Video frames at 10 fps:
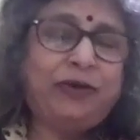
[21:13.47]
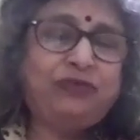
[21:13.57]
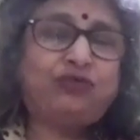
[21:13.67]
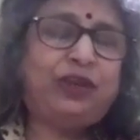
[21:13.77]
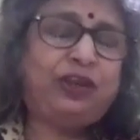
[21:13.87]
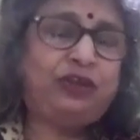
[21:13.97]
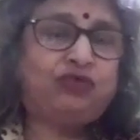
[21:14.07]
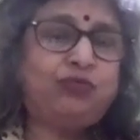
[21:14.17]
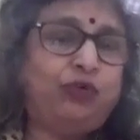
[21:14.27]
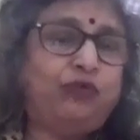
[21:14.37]
much do we need
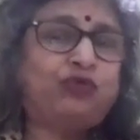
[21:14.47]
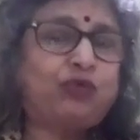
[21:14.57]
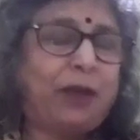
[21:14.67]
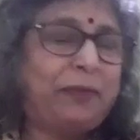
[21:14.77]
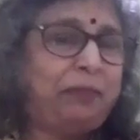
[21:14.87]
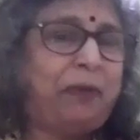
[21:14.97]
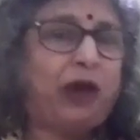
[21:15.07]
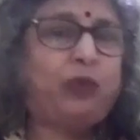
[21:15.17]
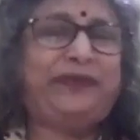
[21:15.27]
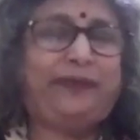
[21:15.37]
to move to come at
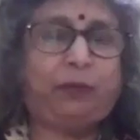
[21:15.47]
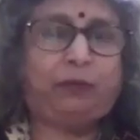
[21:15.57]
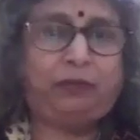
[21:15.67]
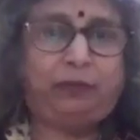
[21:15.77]
par with them?